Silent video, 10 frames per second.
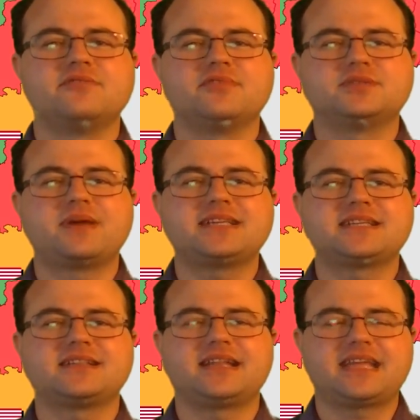was
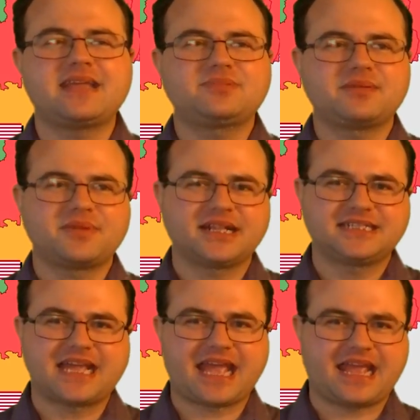basically to keep them
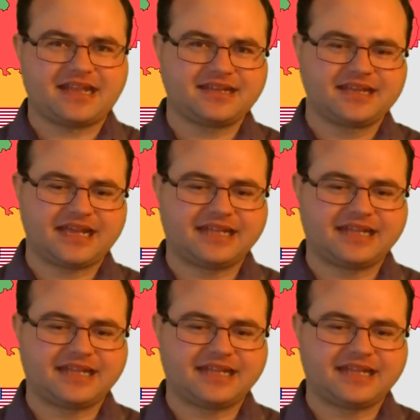contained